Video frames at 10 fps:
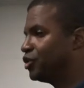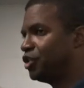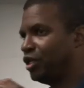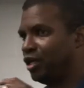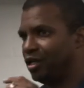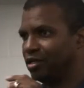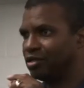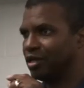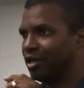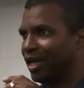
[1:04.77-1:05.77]
She
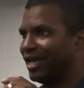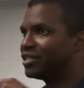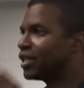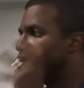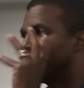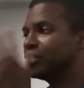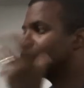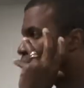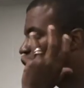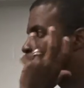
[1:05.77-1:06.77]
is, it's like
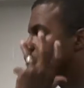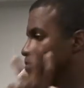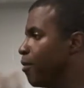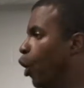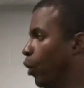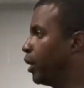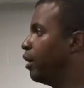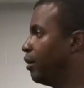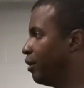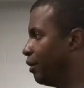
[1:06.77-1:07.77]
smoke,
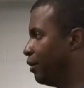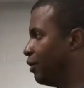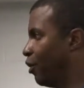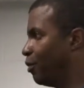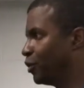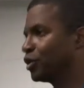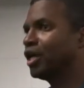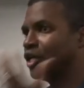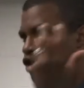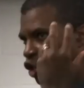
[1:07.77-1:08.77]
almost.
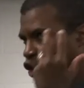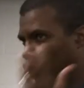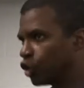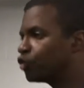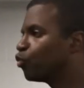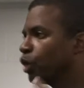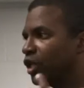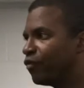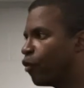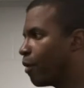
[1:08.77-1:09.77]
She looks
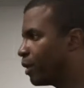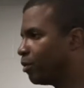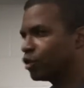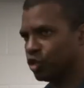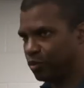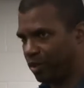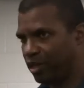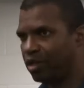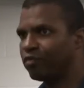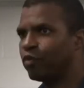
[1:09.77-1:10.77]
really formidable. She's
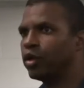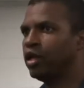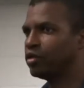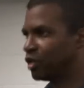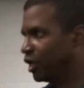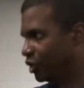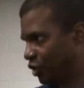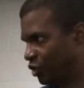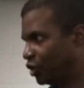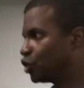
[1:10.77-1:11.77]
been there for years.
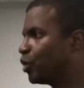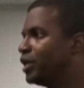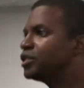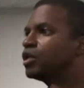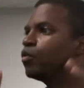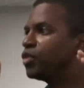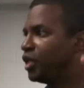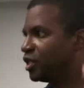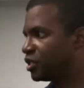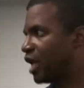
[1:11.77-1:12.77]
She's entrenched with
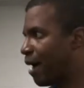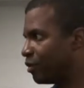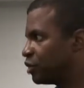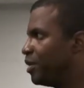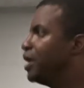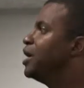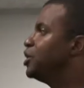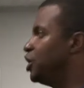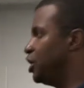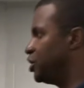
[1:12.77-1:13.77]
the establishment.
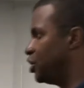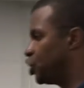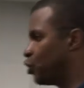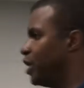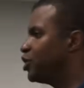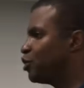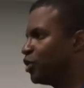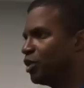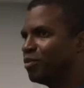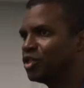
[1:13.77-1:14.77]
She's entrenched
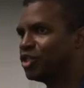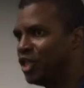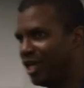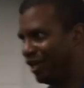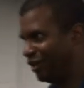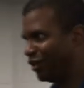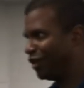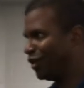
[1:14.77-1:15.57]
with the machine.